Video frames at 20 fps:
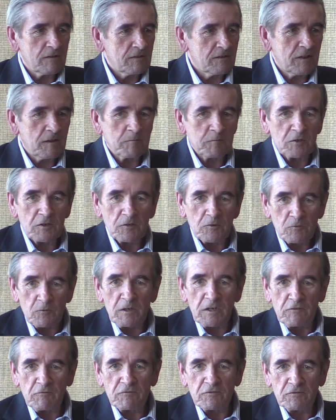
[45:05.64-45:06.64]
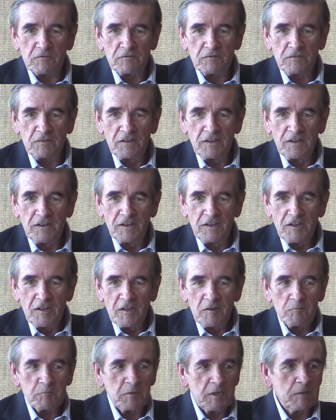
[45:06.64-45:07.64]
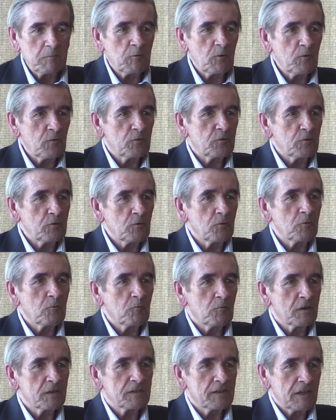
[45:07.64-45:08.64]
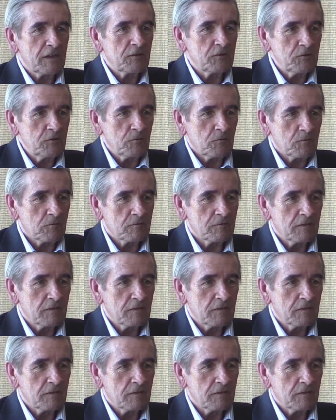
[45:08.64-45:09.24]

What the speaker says: come to grief. People do what they do.